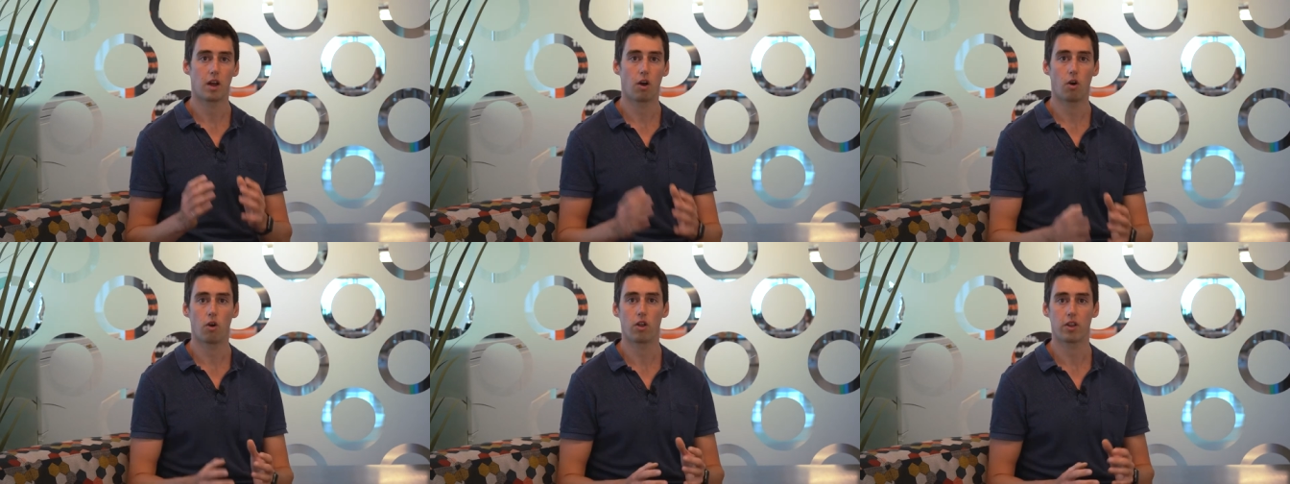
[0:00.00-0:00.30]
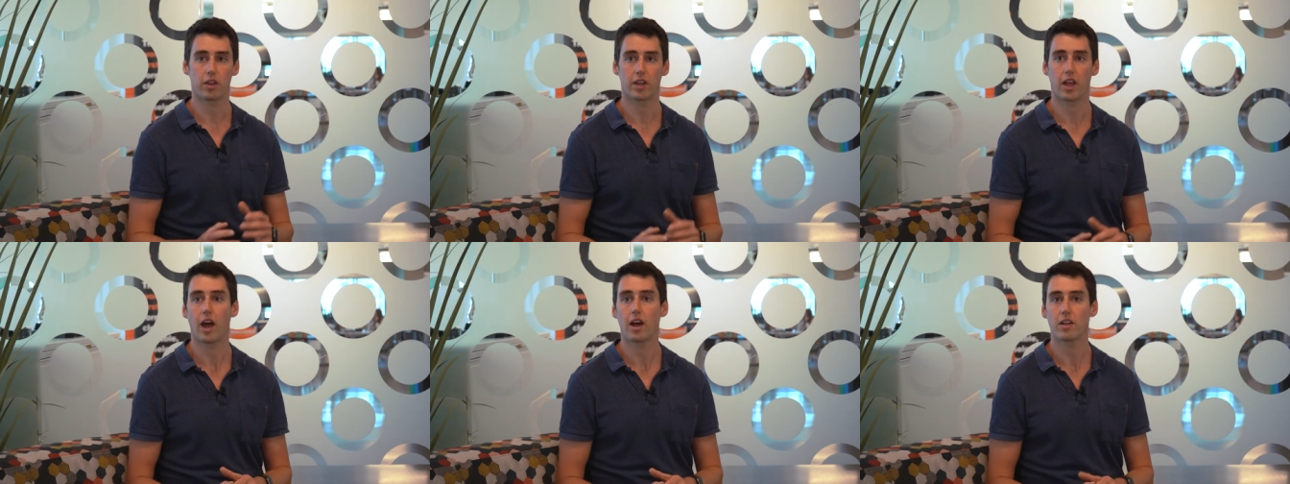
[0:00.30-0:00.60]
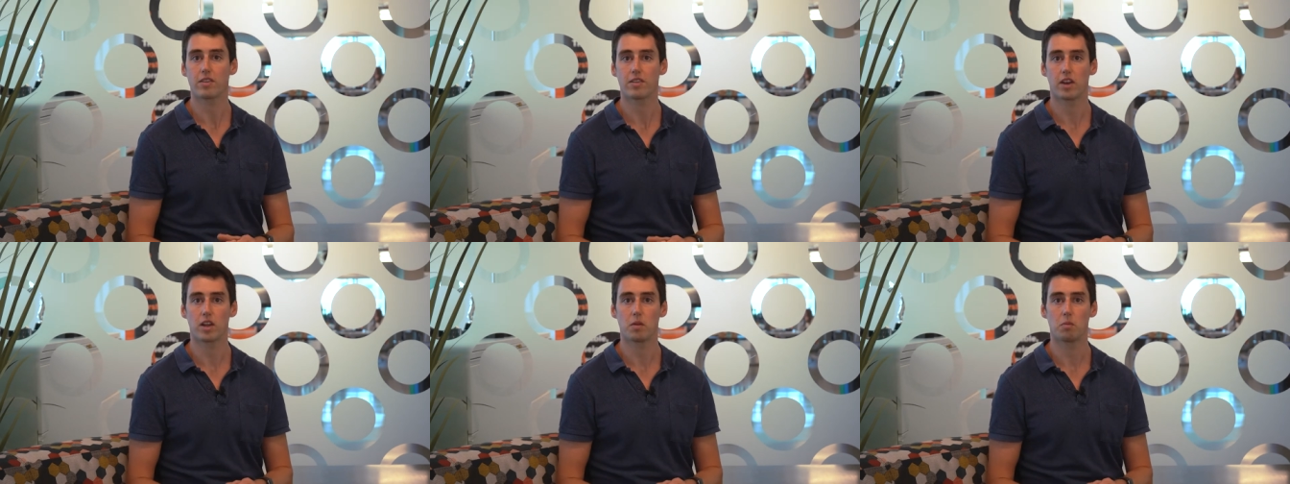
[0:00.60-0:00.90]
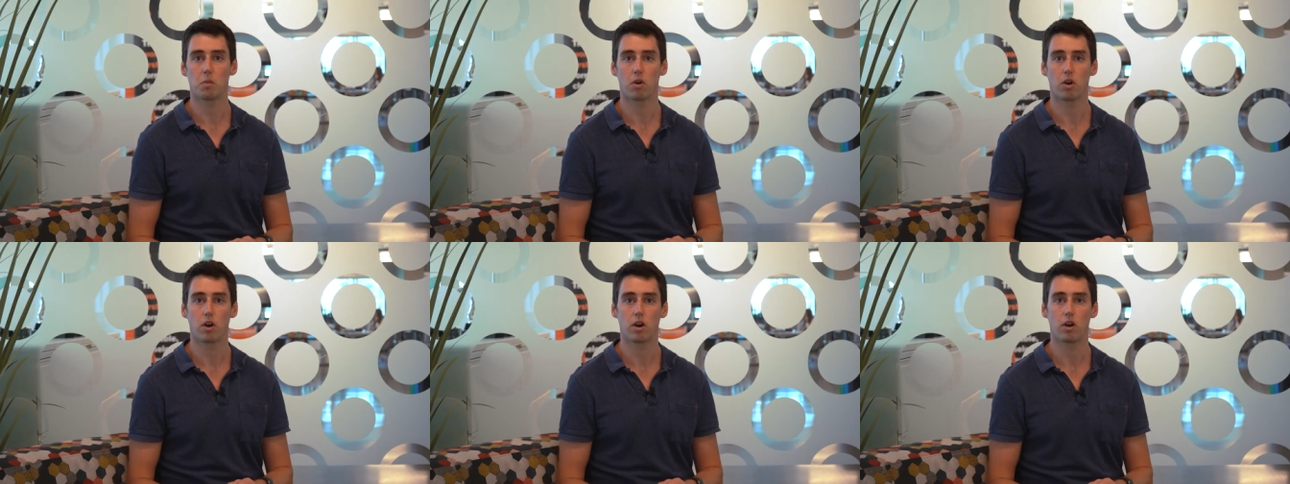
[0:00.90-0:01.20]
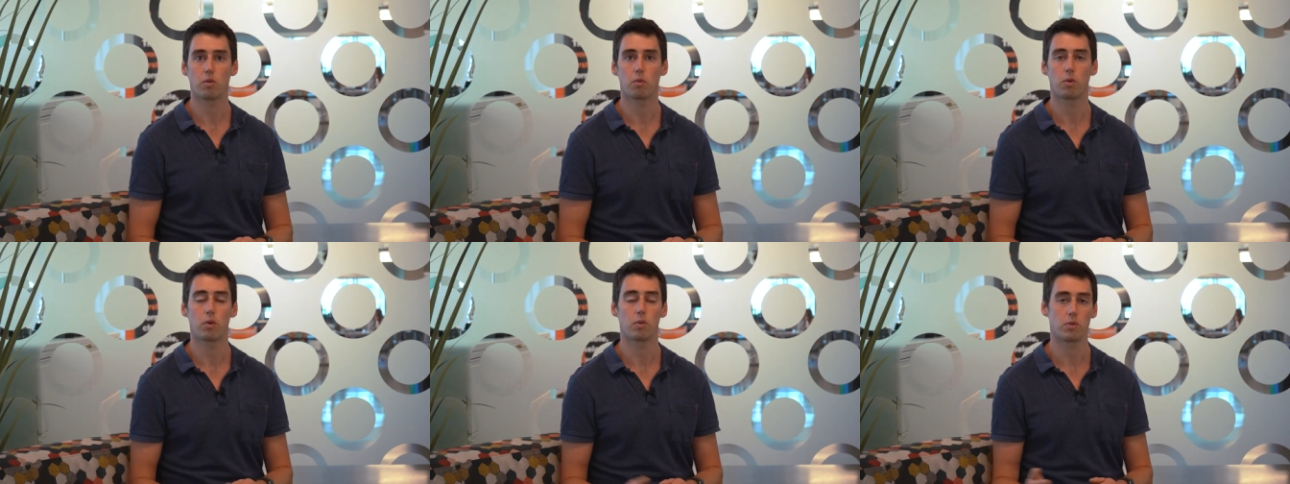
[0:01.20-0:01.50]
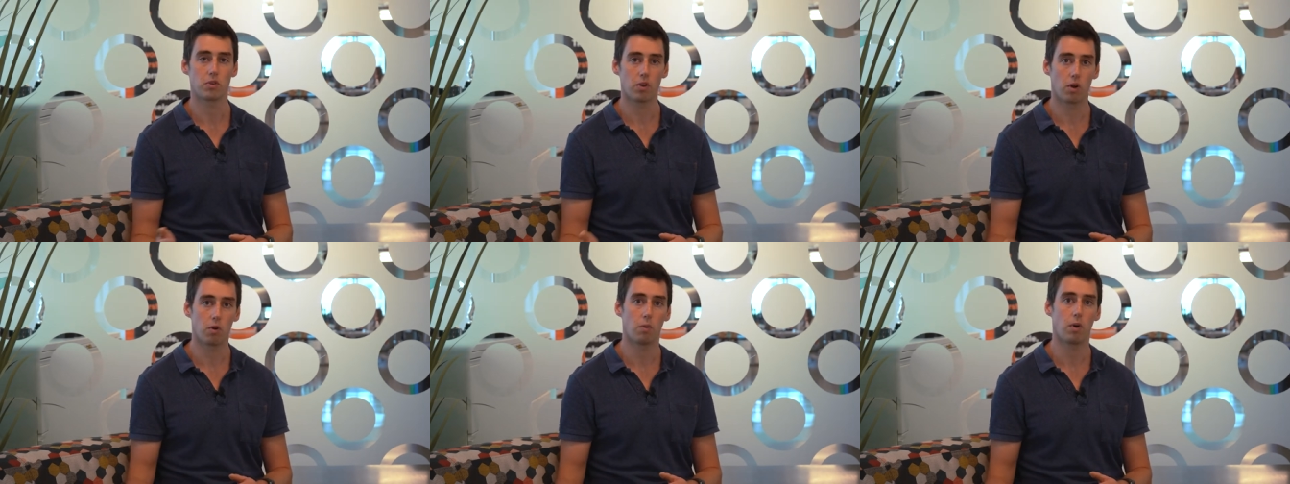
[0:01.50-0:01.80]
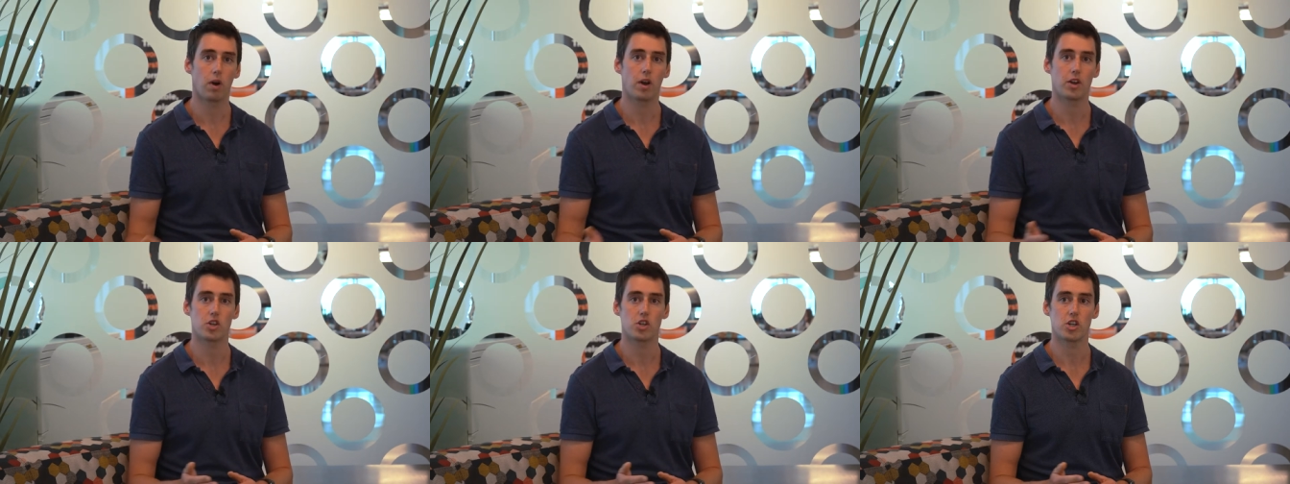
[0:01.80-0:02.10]
oil and gas anymore. We don't
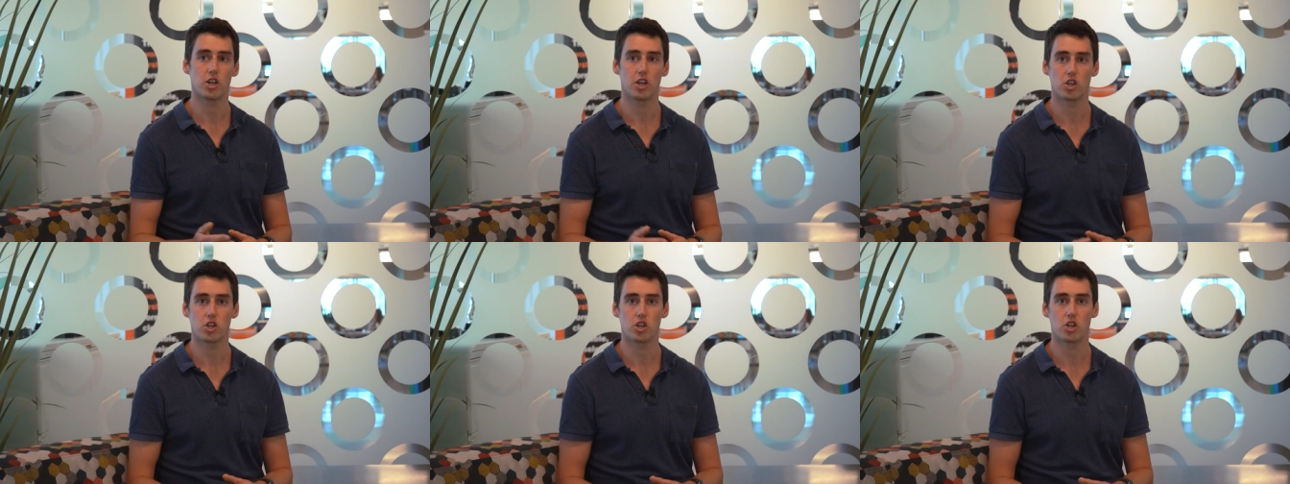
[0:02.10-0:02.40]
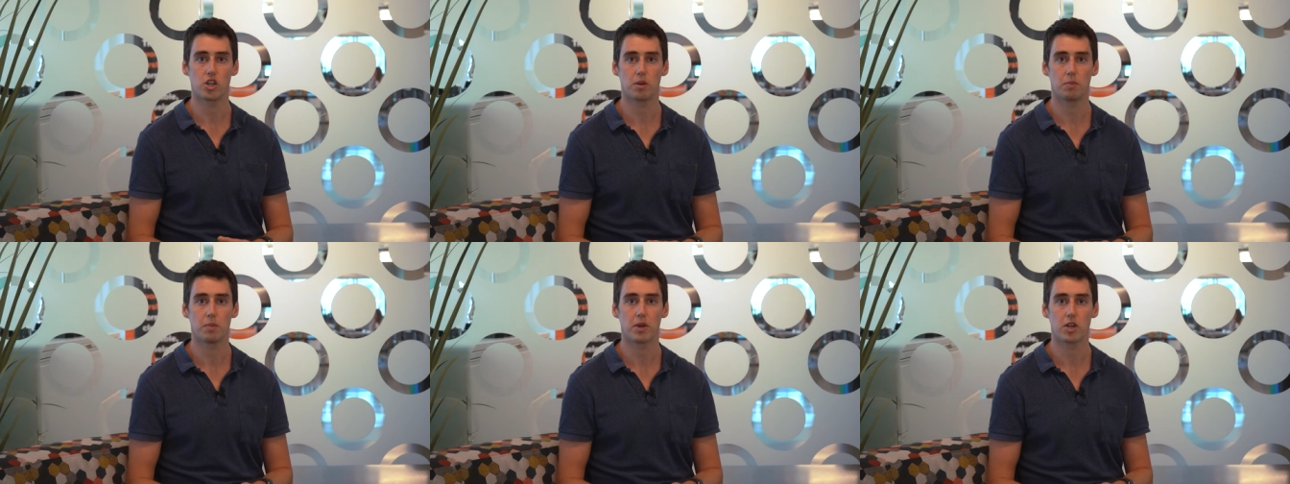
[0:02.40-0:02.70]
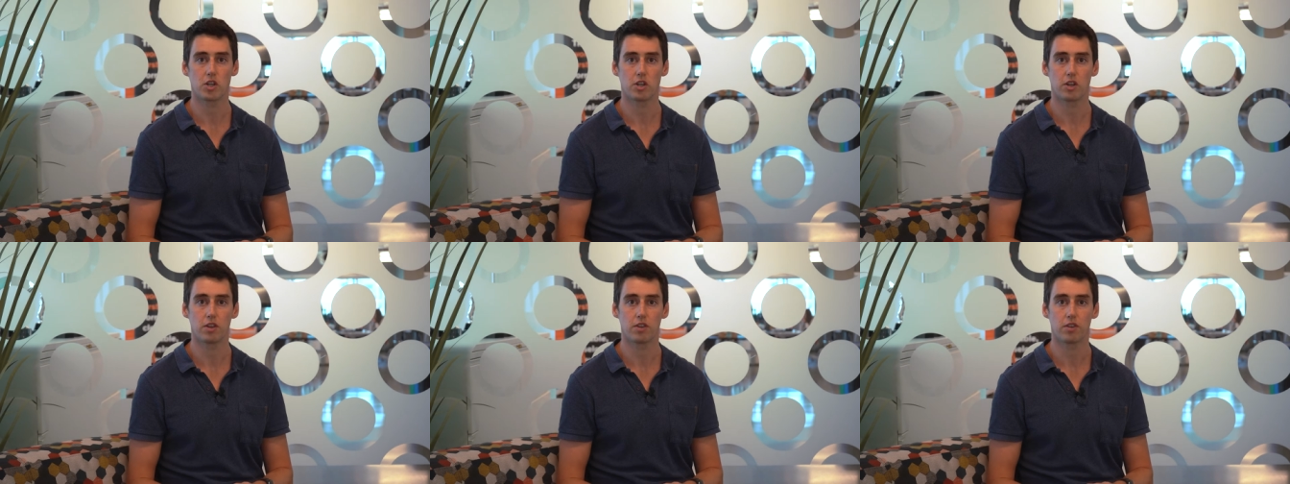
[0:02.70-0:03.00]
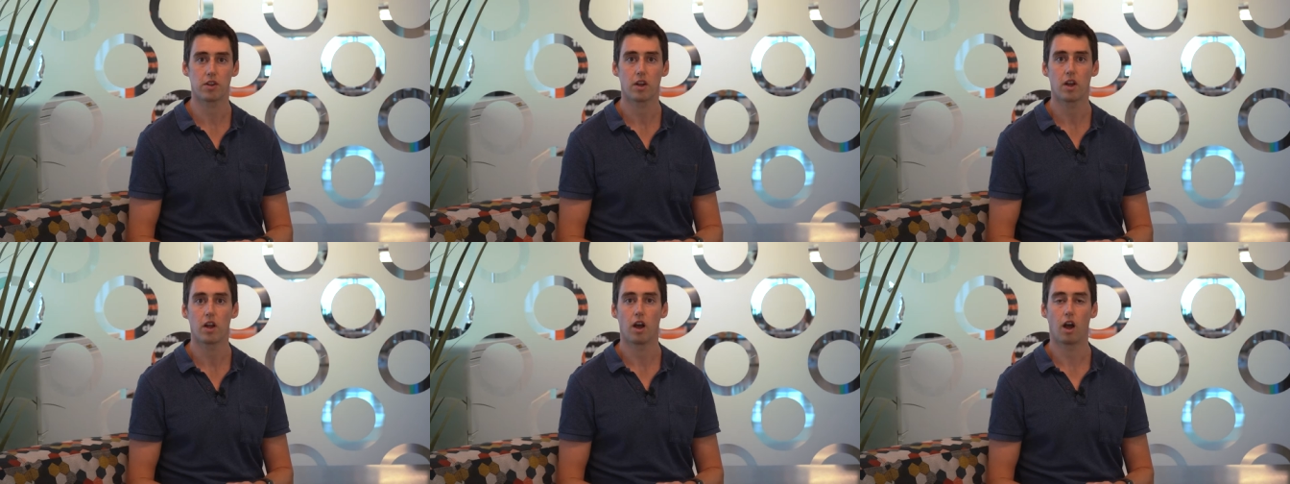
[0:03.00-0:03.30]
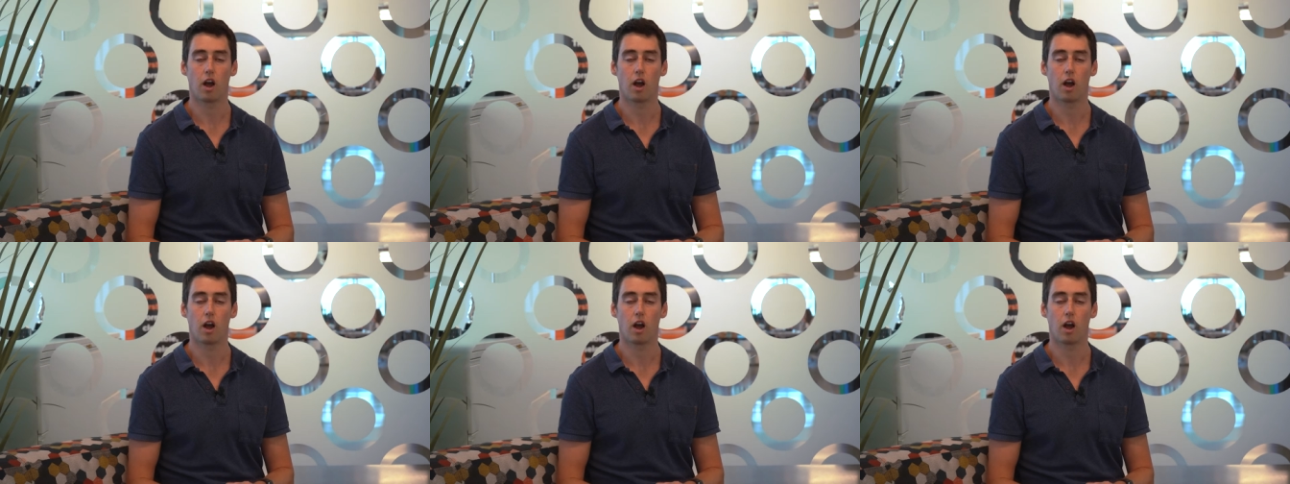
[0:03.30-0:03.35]
want GHG emissions.